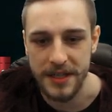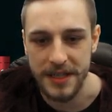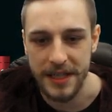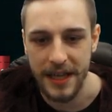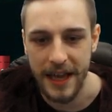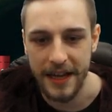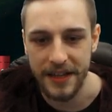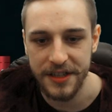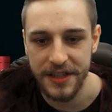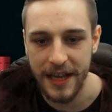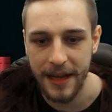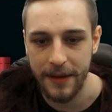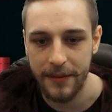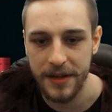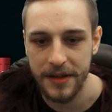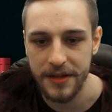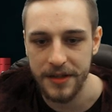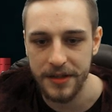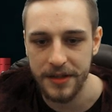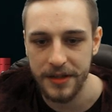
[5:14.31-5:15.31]
slash
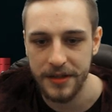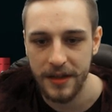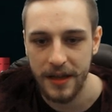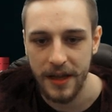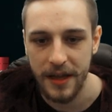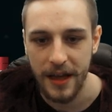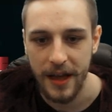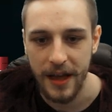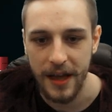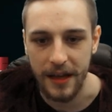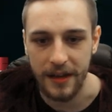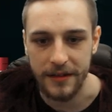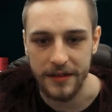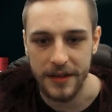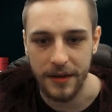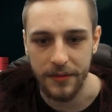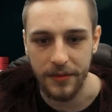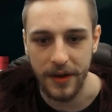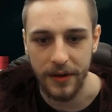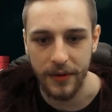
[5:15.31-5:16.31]
damage, hey,
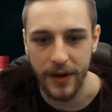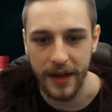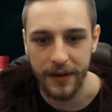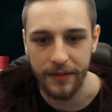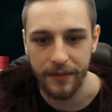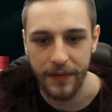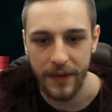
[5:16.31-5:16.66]
stop running away.